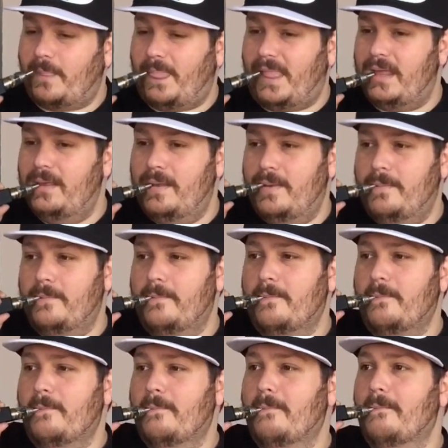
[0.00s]

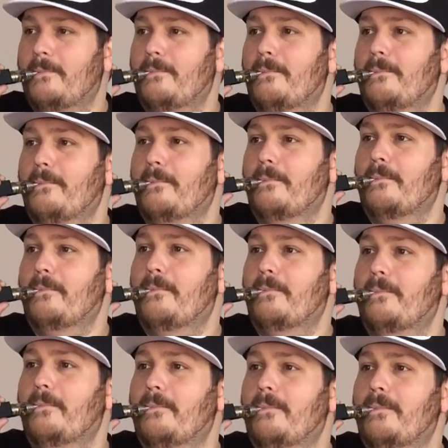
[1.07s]

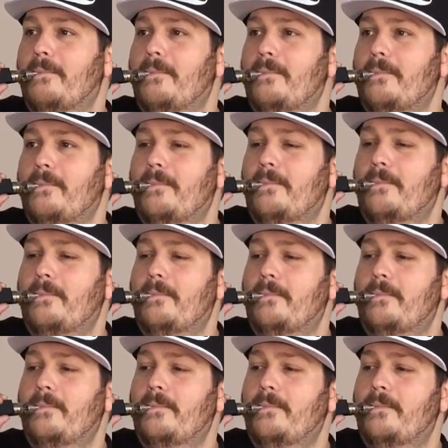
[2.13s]

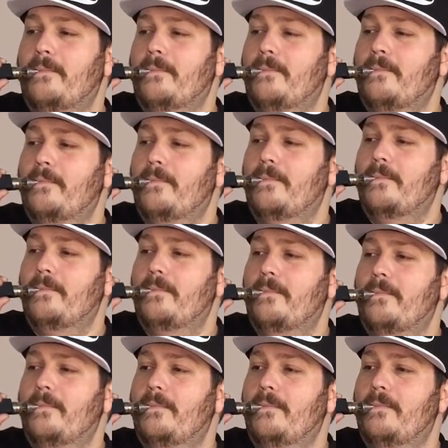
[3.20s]

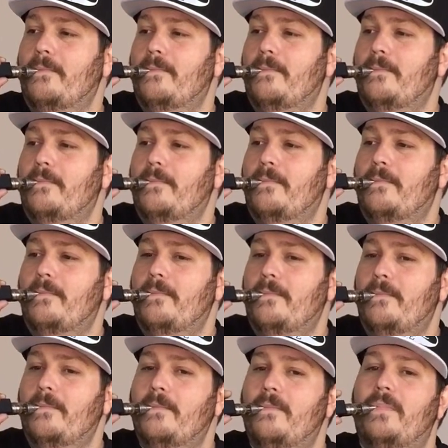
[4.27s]

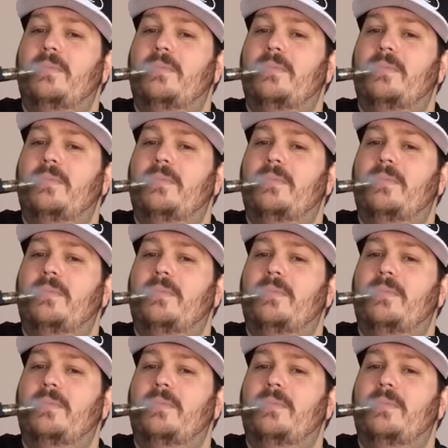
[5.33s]
Nobody speaks.